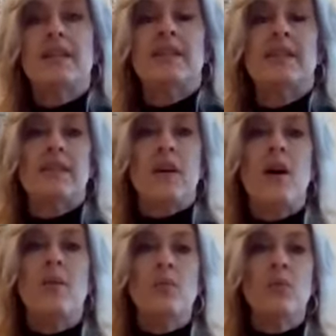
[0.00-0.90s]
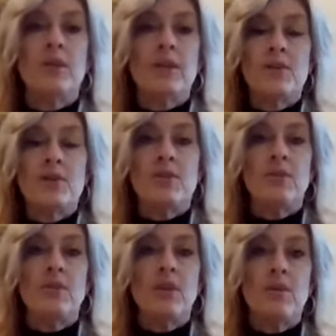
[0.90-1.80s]
is looking
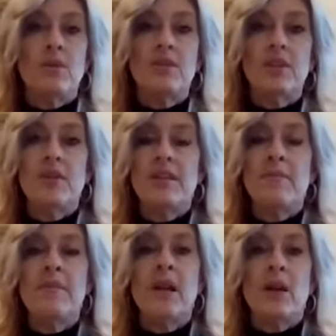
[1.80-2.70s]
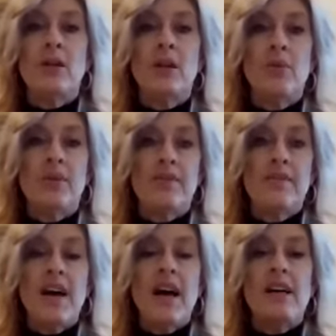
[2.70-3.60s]
to lower sodium, lower the
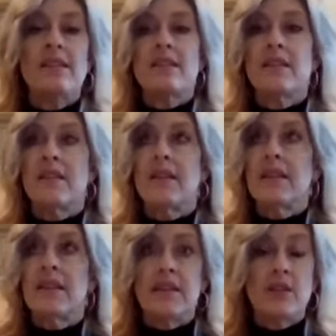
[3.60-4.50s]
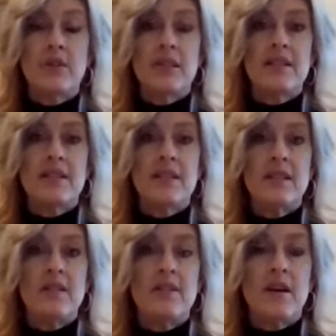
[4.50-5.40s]
fat, increase
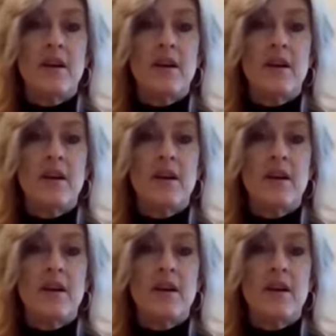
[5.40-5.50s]
the